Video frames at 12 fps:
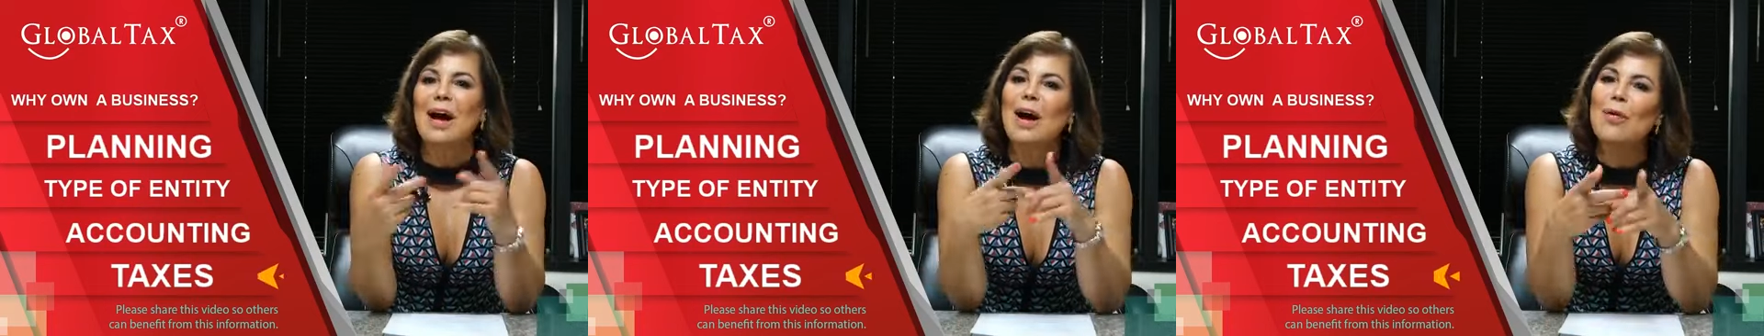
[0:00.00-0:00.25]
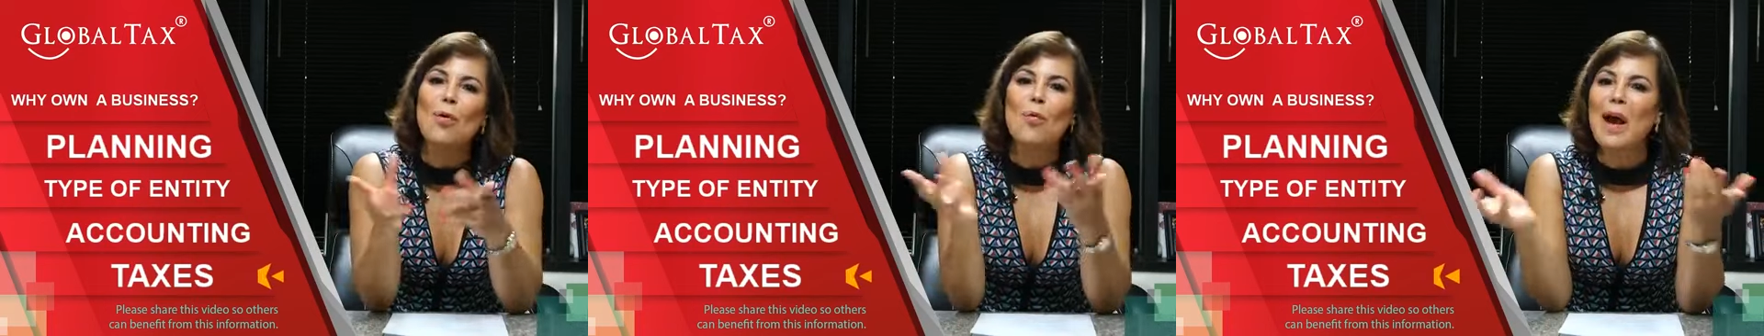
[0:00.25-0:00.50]
I
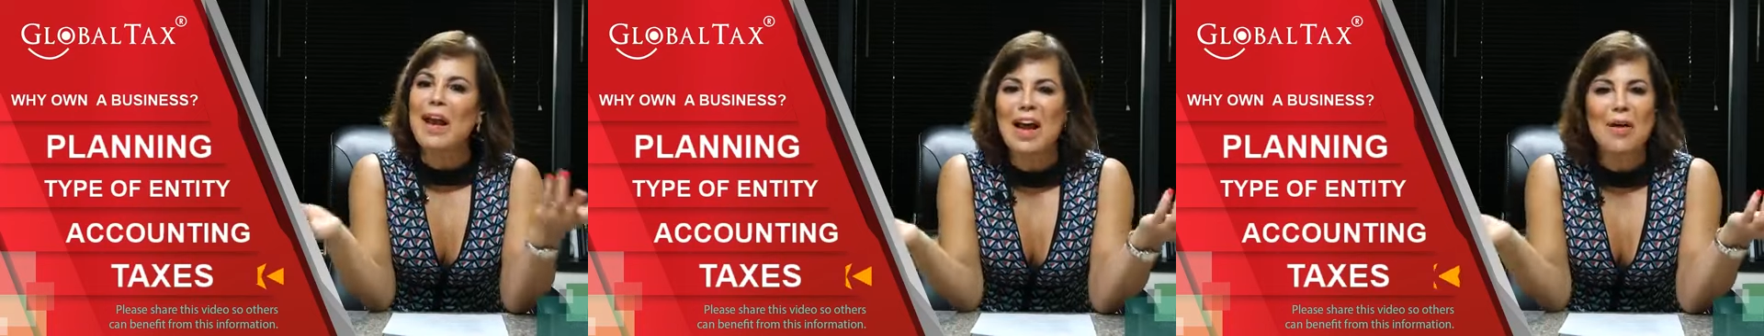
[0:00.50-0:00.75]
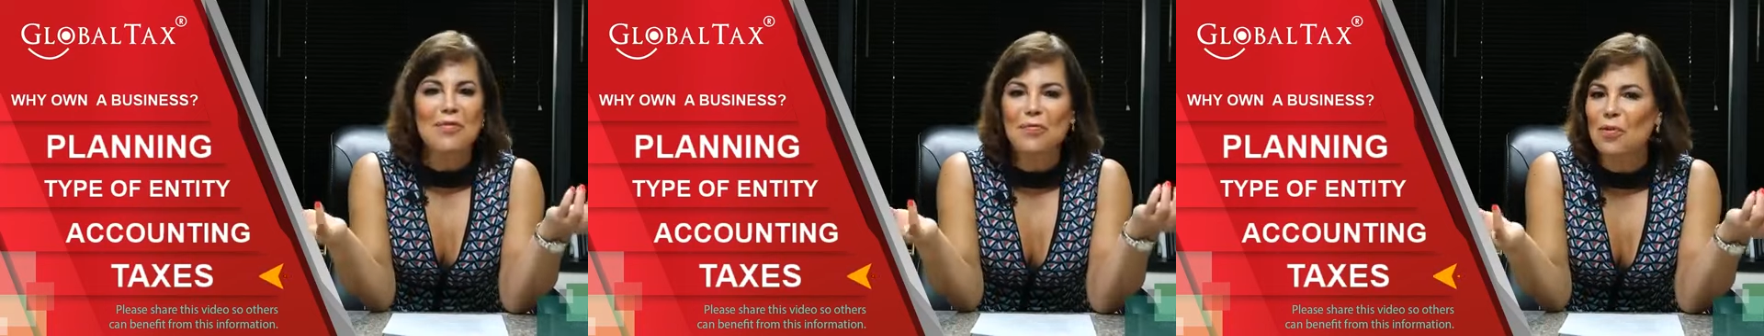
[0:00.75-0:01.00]
don't know why I
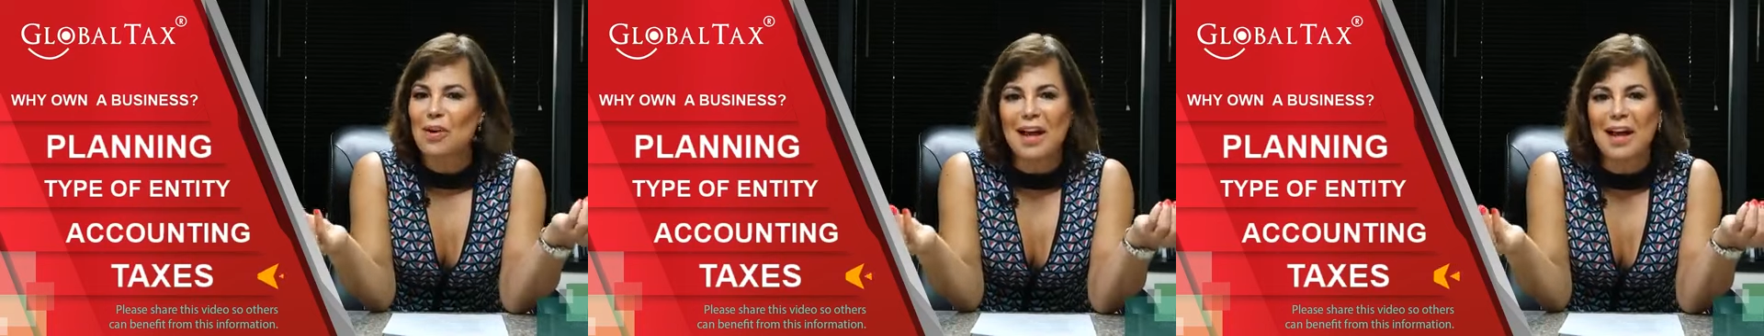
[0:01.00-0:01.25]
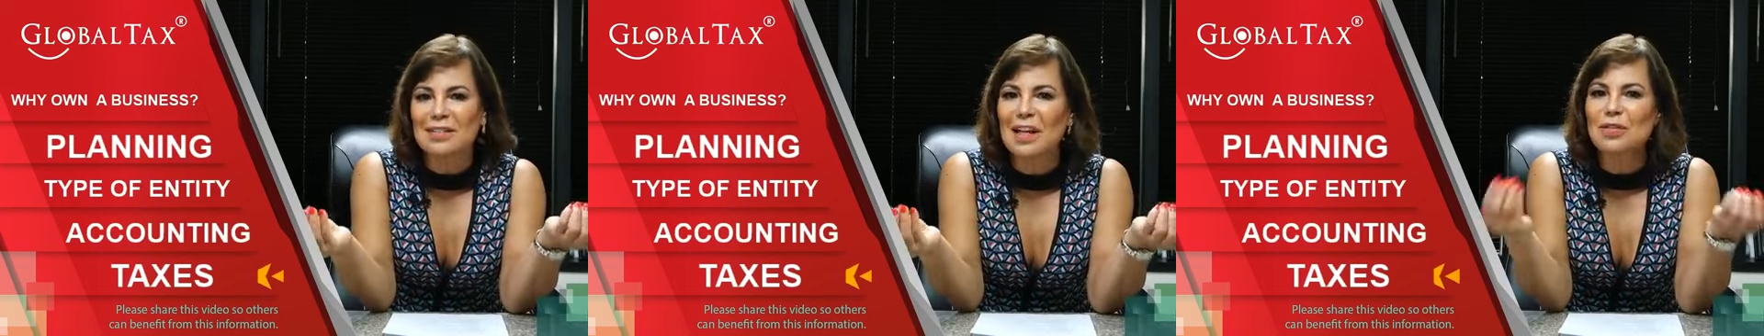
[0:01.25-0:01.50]
have it for
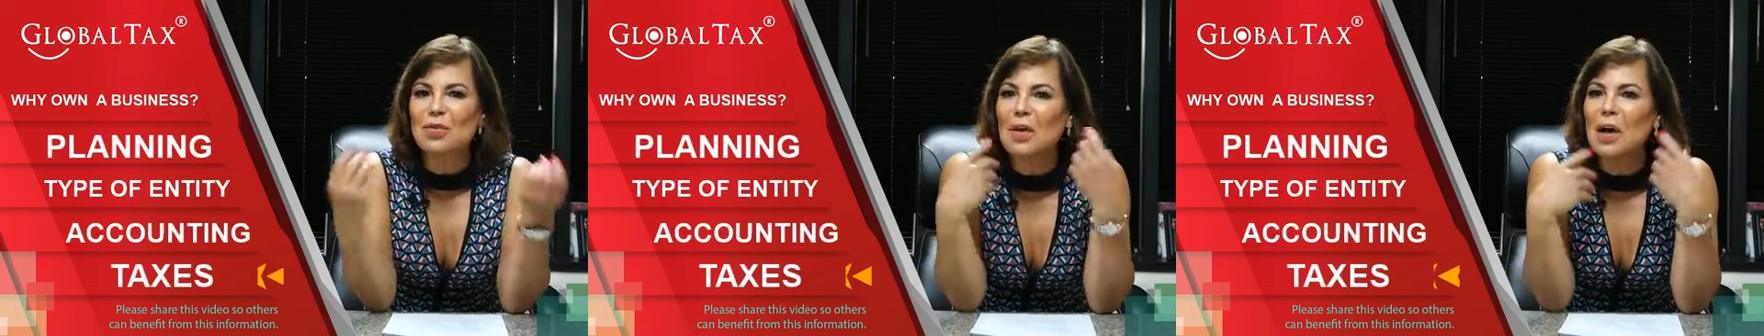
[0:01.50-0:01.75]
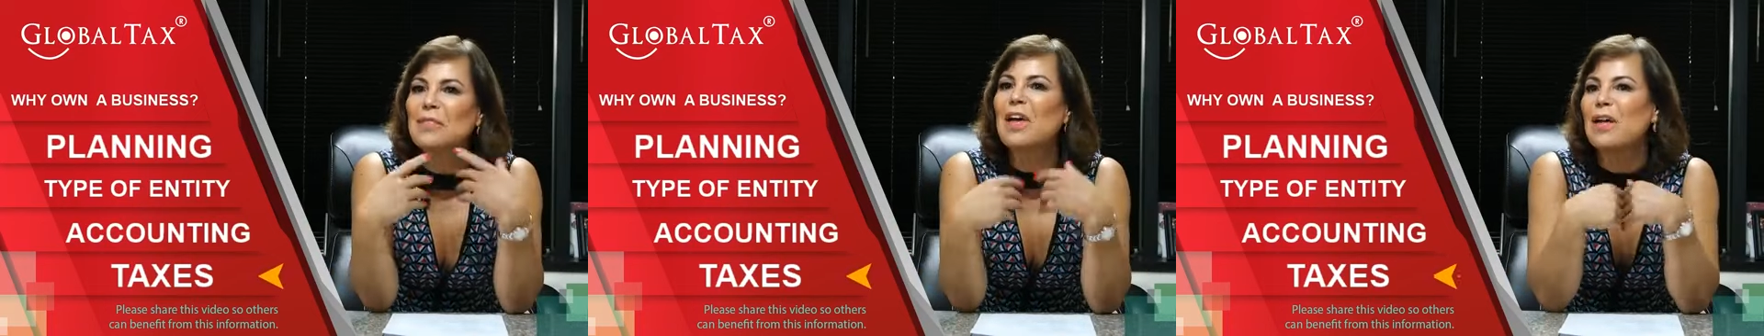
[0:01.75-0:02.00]
last. I should
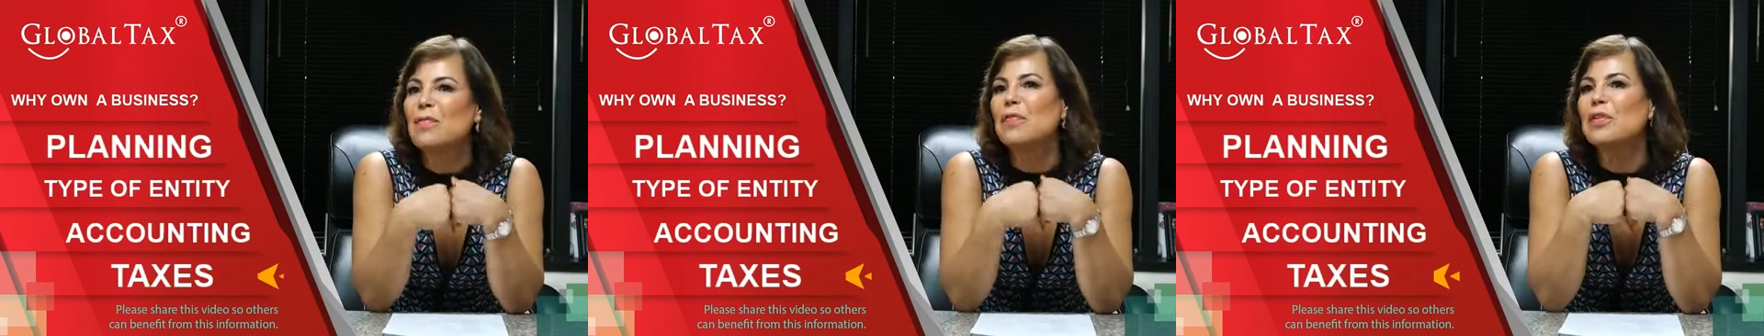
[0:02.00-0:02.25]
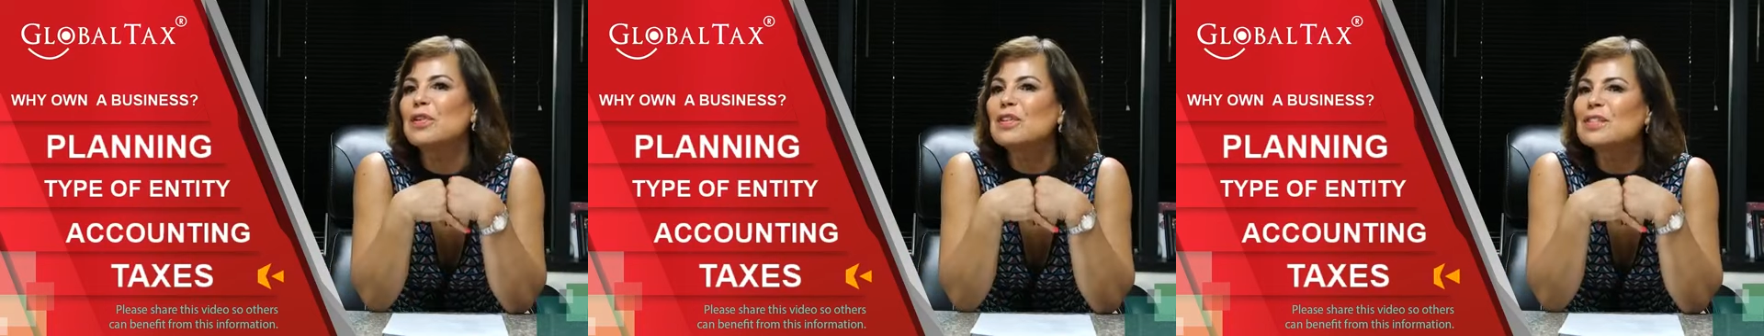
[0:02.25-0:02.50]
have that
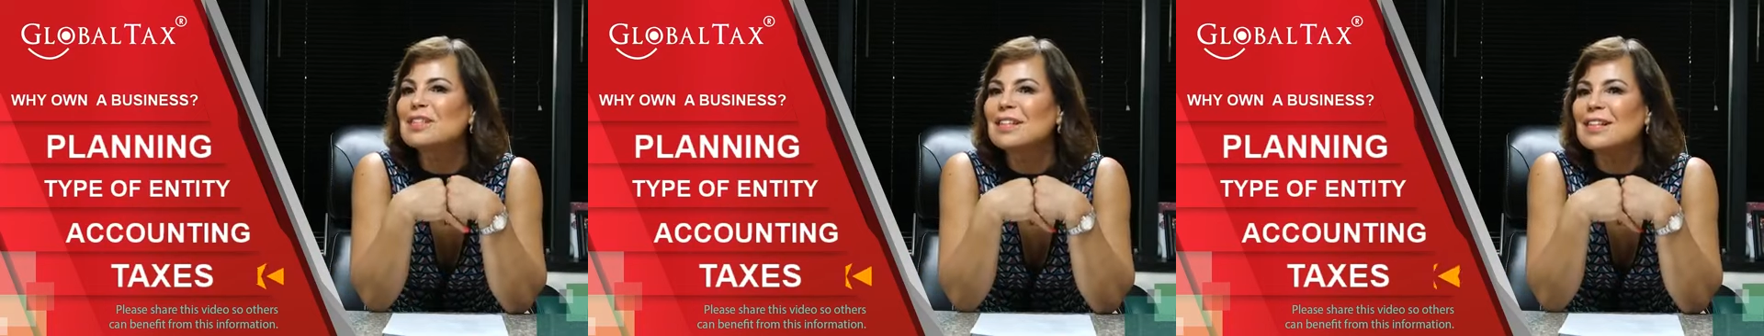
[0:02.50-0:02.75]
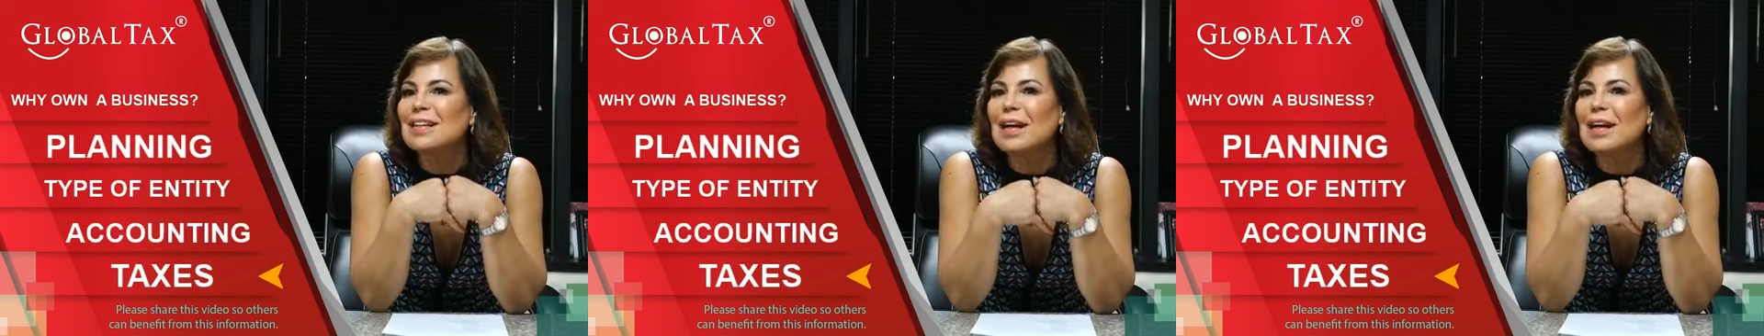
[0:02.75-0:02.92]
first.